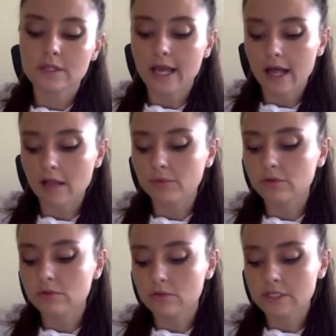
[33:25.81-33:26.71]
they help
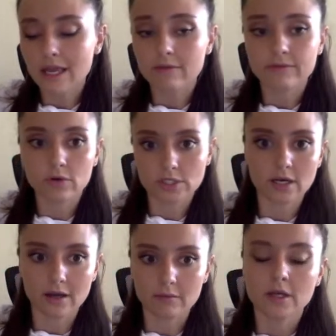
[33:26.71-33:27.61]
you to save your
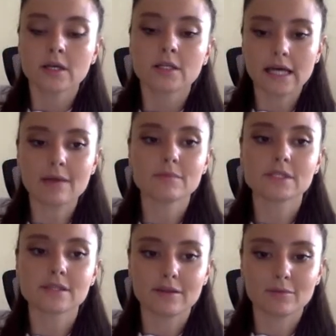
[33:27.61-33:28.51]
time. Time
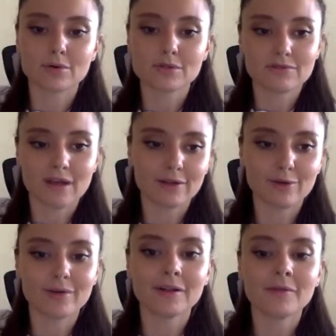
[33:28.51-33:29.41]
is the most
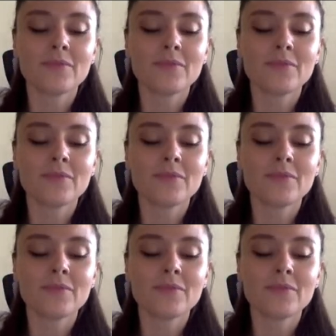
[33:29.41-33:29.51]
valuable